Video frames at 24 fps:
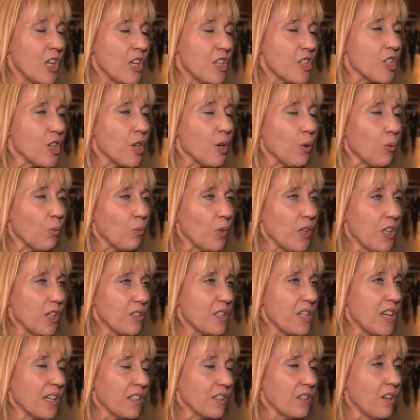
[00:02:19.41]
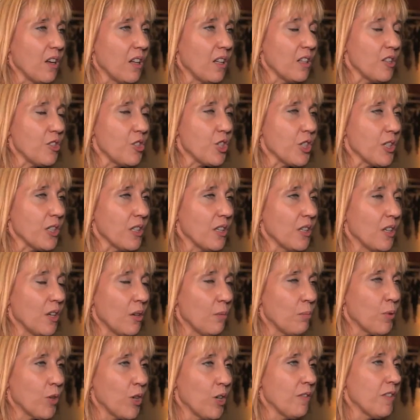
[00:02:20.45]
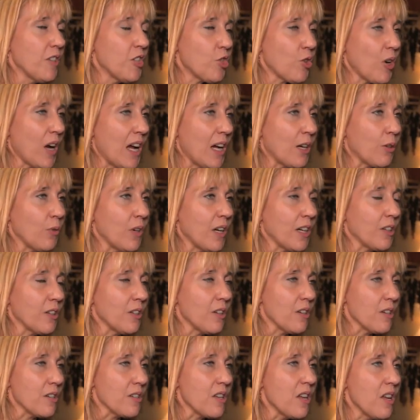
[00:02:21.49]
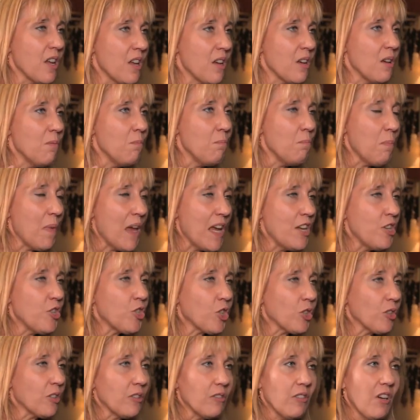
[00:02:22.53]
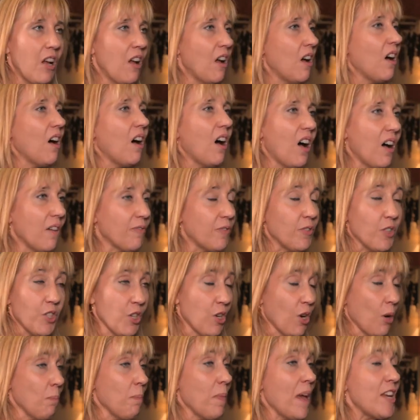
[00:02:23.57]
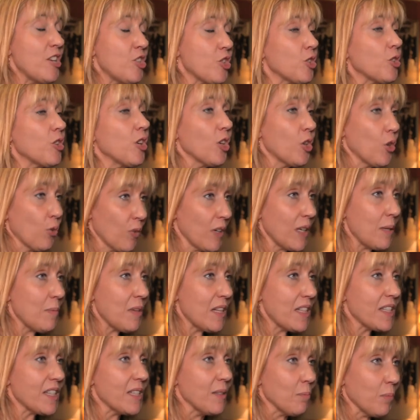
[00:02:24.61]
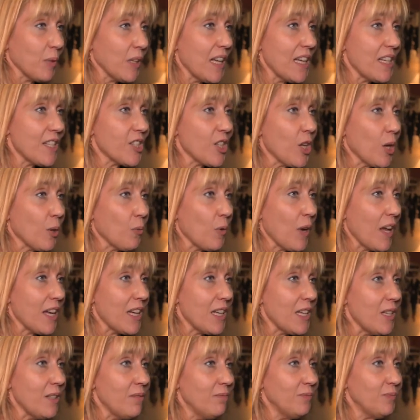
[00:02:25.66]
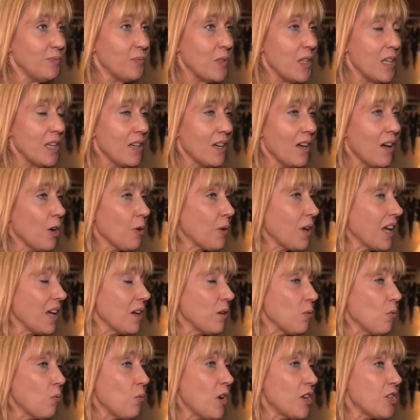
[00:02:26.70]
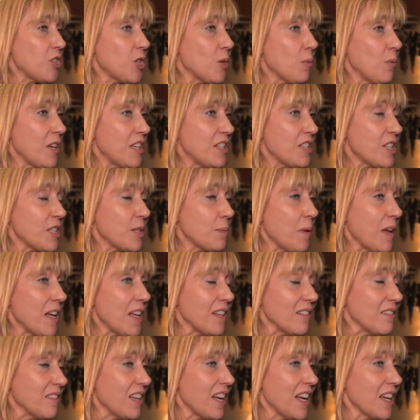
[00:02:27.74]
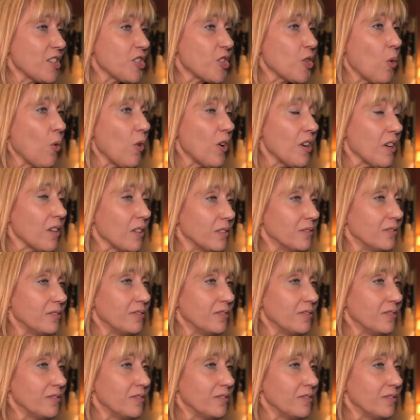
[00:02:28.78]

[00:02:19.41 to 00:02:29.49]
So real technology, proven track record, major off, you know, major agreements in place already. Okay, what should we anticipate in the next quarter?